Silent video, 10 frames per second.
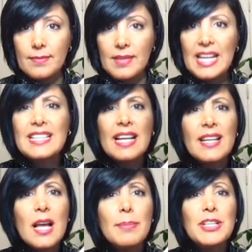It can
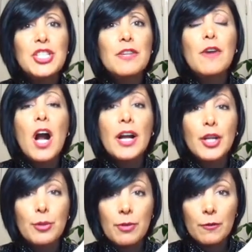help achieve higher
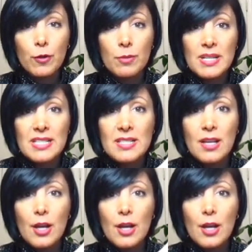performance